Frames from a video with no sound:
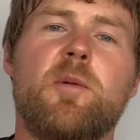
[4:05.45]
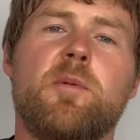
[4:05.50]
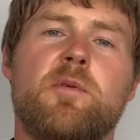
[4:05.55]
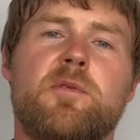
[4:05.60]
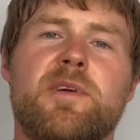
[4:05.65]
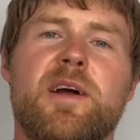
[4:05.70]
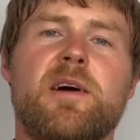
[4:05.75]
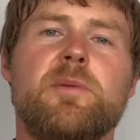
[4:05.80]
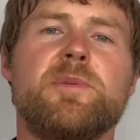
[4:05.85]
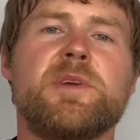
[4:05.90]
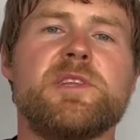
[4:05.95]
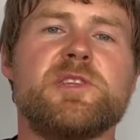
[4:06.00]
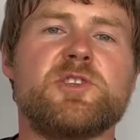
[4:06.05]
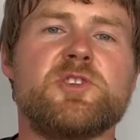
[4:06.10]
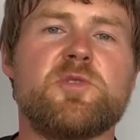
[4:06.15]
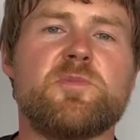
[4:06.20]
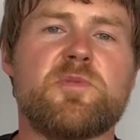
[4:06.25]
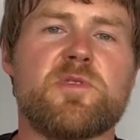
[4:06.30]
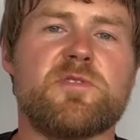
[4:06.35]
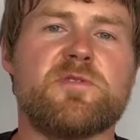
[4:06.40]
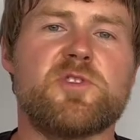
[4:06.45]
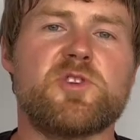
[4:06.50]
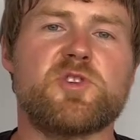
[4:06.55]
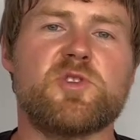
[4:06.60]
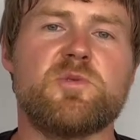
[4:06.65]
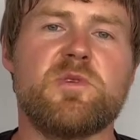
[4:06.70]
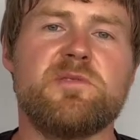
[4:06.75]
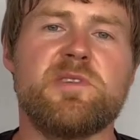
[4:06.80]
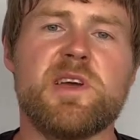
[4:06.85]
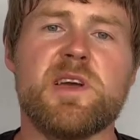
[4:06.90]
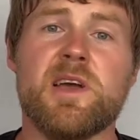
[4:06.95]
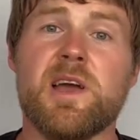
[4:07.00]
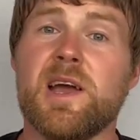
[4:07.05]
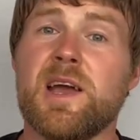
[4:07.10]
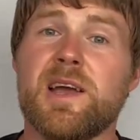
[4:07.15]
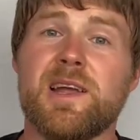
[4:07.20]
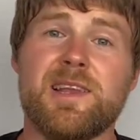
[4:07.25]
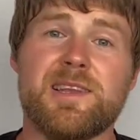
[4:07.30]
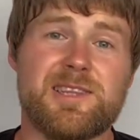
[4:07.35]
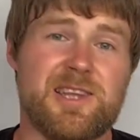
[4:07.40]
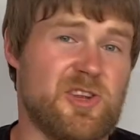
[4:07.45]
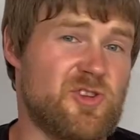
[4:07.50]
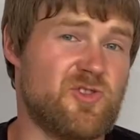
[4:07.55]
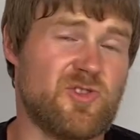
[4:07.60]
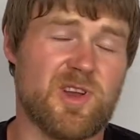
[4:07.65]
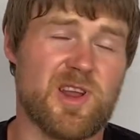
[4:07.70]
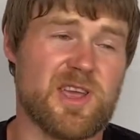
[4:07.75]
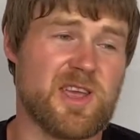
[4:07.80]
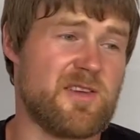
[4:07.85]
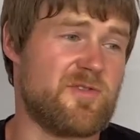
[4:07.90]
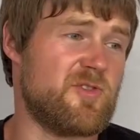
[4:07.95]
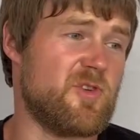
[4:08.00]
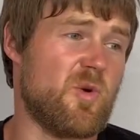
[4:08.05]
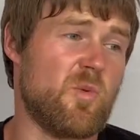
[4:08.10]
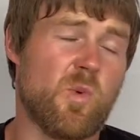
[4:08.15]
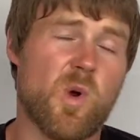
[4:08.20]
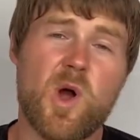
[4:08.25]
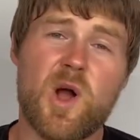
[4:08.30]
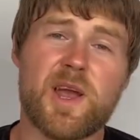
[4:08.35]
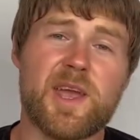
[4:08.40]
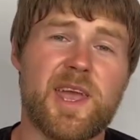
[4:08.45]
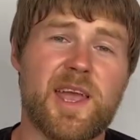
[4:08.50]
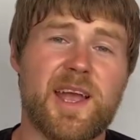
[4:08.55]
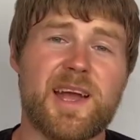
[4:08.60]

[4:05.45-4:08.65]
but without being super official with it. Literally, if you're working